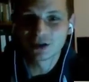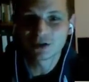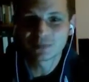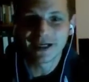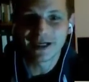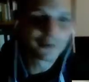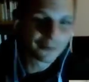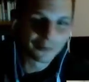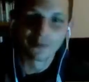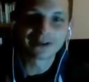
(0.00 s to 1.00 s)
just
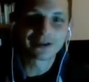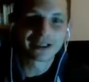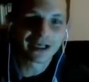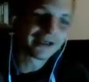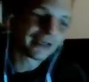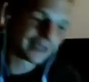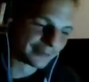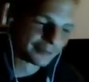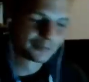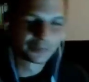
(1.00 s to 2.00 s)
by throwing the guy
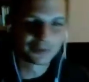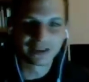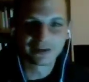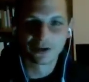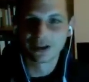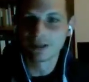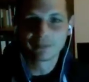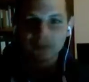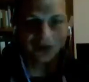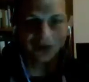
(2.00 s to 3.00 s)
and putting on
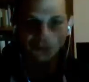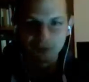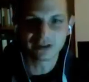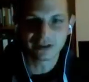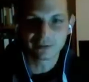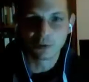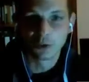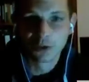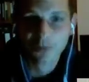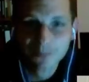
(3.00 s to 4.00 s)
him, it
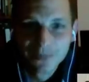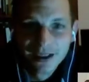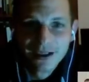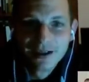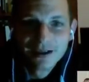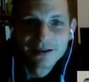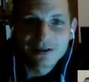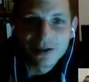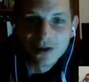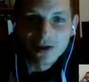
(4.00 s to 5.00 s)
broke.
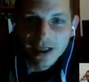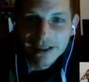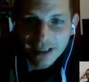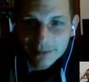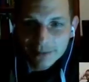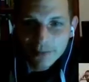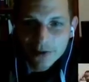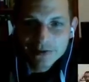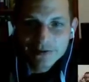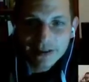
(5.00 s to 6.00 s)
So at that
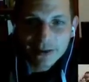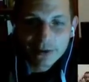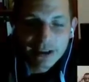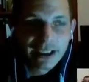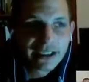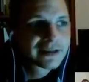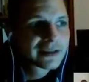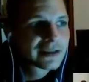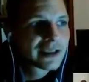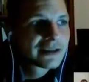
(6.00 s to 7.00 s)
point, I
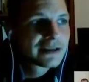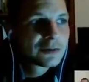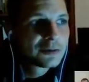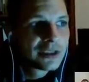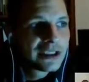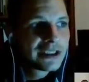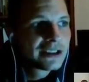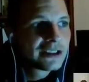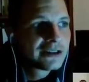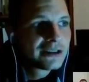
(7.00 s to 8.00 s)
realized that I
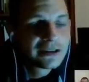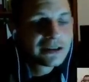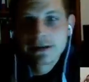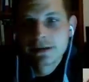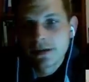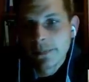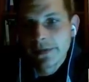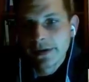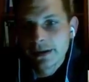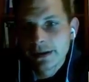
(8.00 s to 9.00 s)
really needed
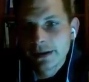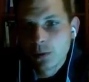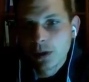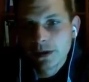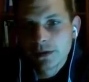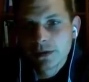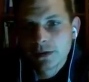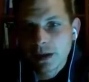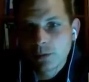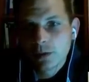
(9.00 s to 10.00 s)
something that
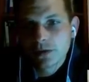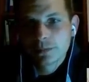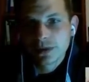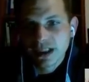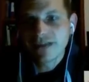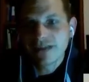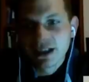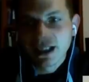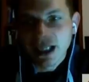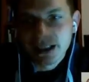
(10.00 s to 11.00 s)
was
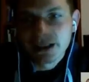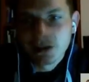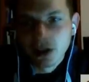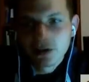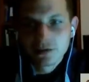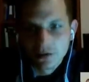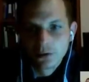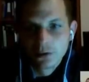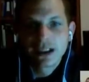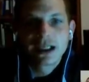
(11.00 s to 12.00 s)
behaving like, not
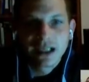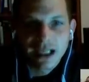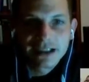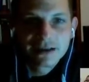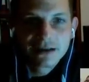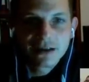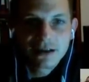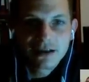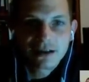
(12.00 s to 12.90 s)
looking like.